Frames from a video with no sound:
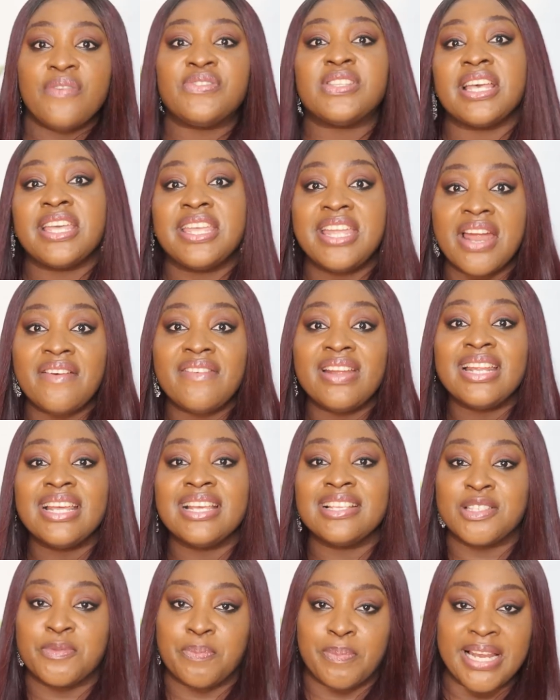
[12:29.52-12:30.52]
After hearing
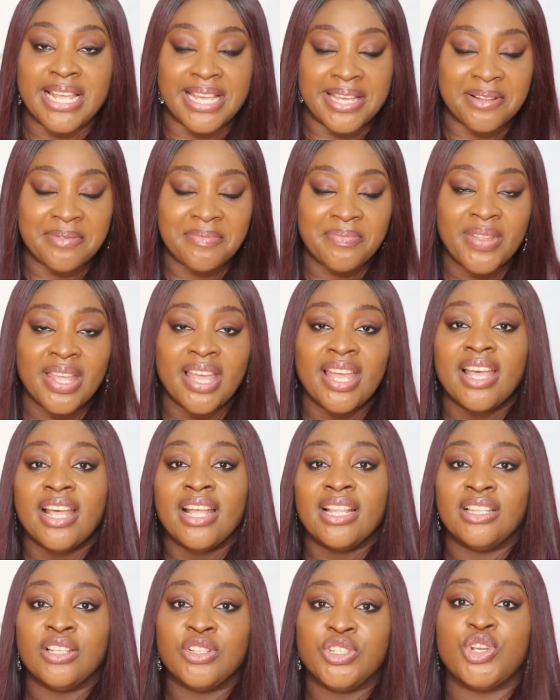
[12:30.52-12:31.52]
his plea,
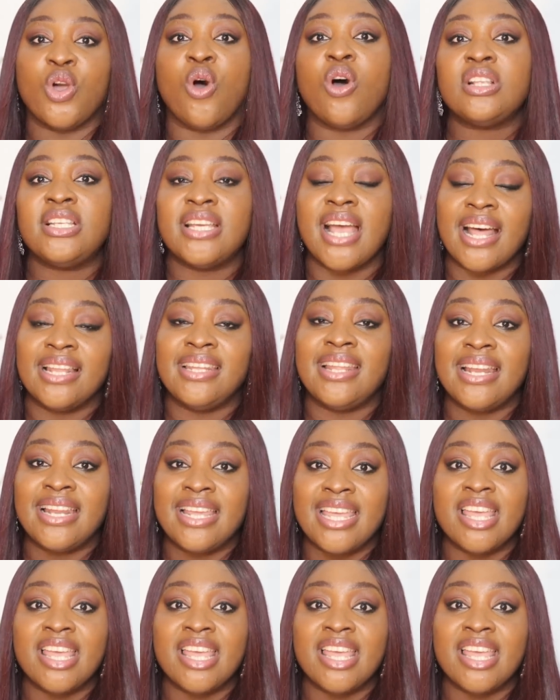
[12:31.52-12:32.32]
the judge handed